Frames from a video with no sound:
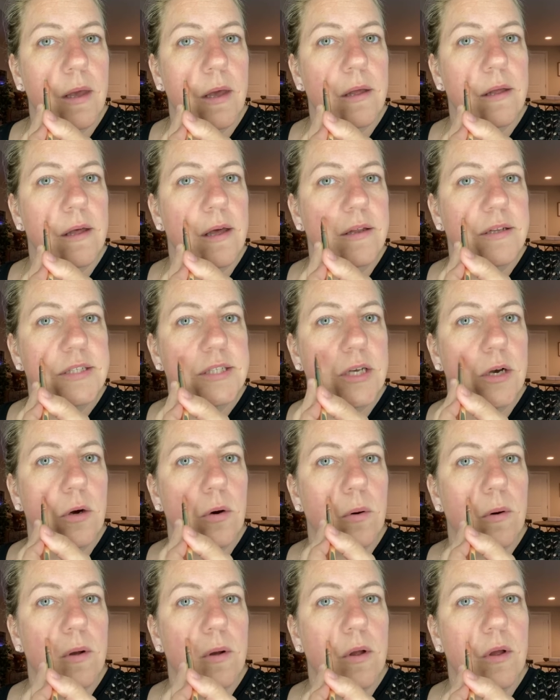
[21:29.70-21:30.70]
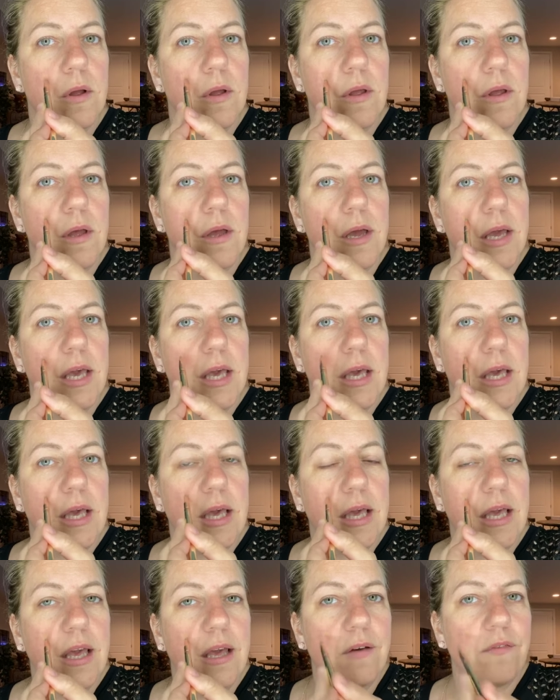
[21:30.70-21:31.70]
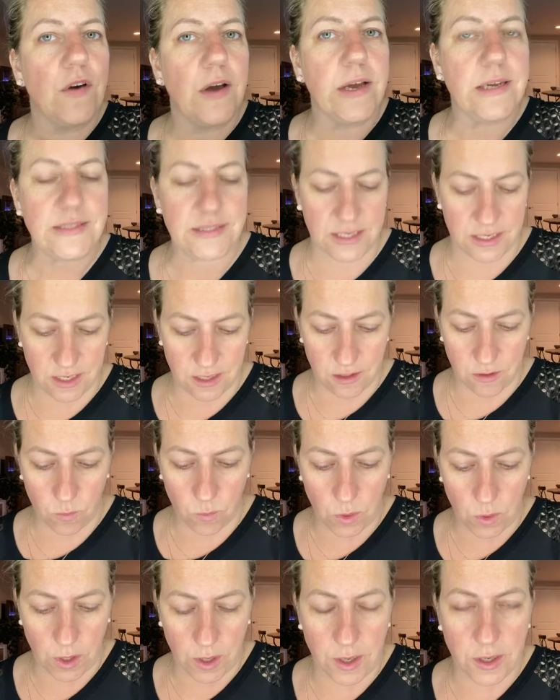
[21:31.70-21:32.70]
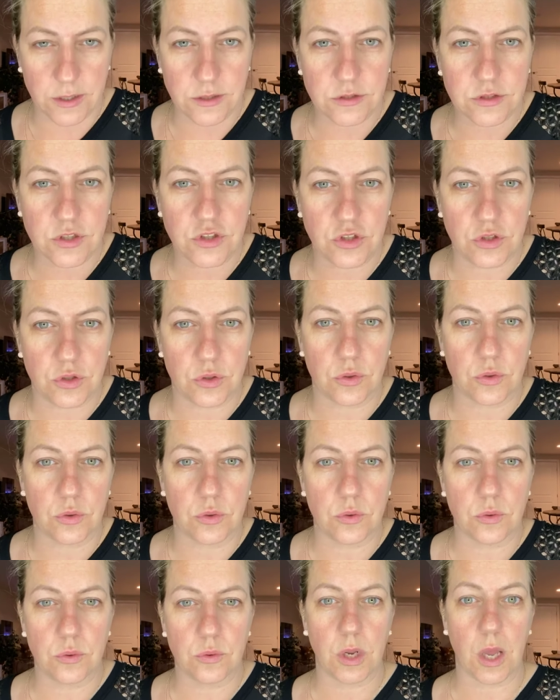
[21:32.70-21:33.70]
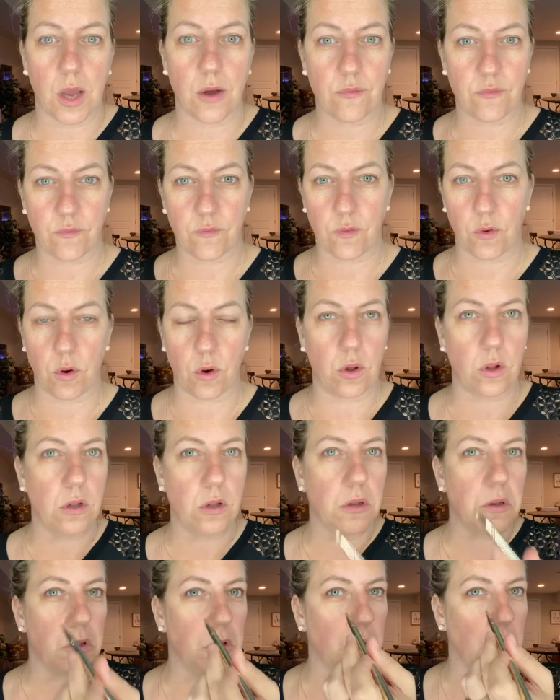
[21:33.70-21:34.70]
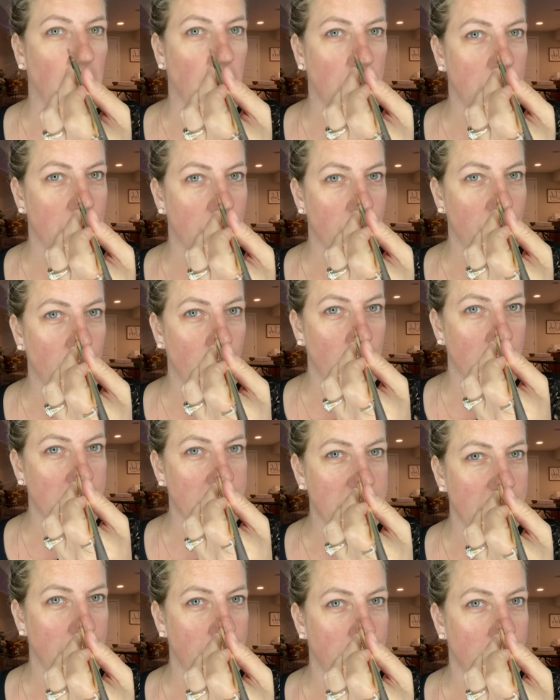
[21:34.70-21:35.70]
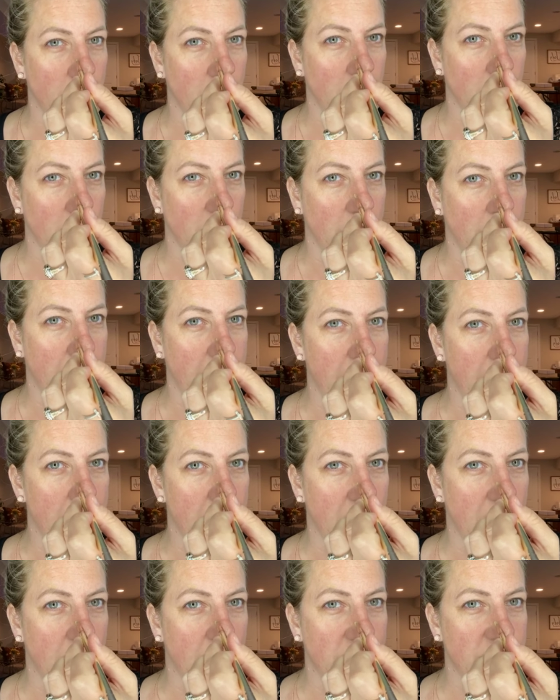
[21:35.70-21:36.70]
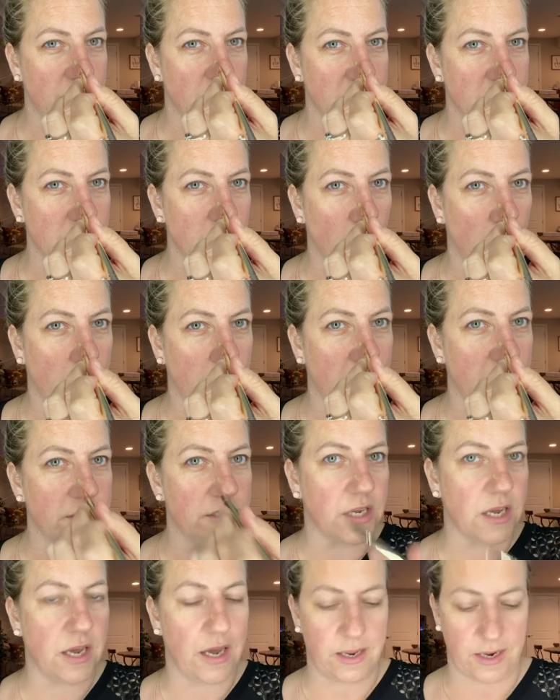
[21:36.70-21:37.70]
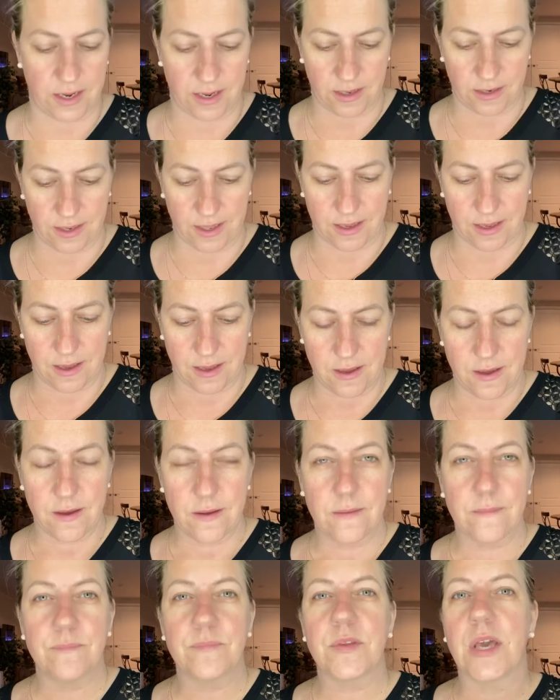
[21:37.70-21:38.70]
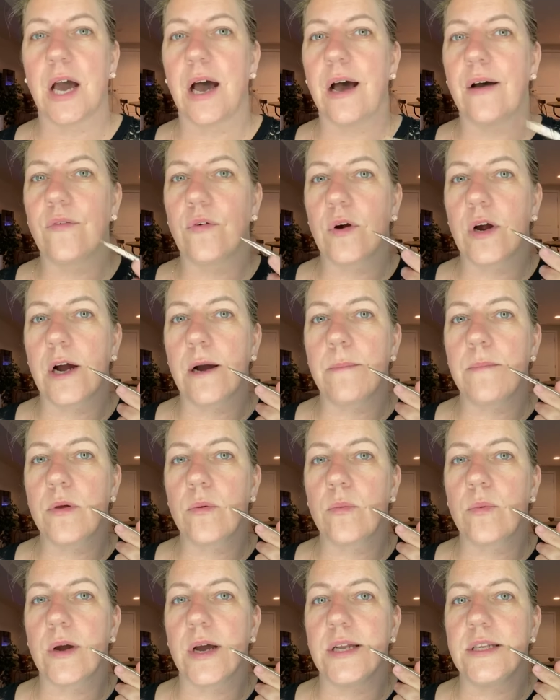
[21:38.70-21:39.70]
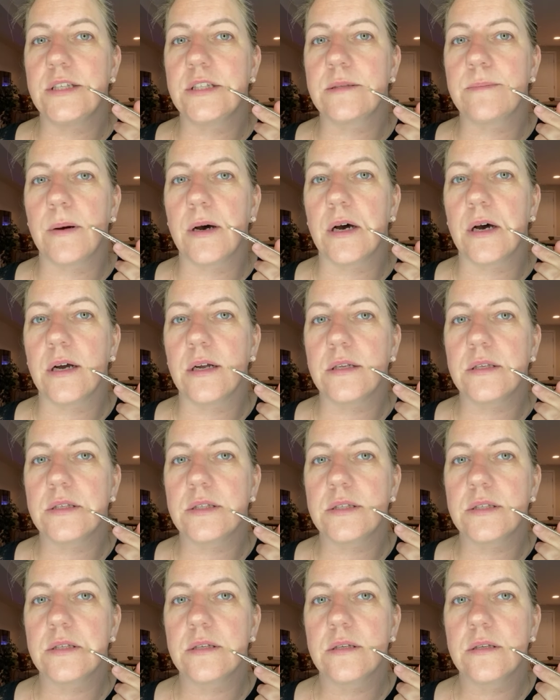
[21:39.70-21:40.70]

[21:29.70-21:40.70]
And so if I didn't want to do a full look, for example, and I just wanted to kind of like cover up the red spots,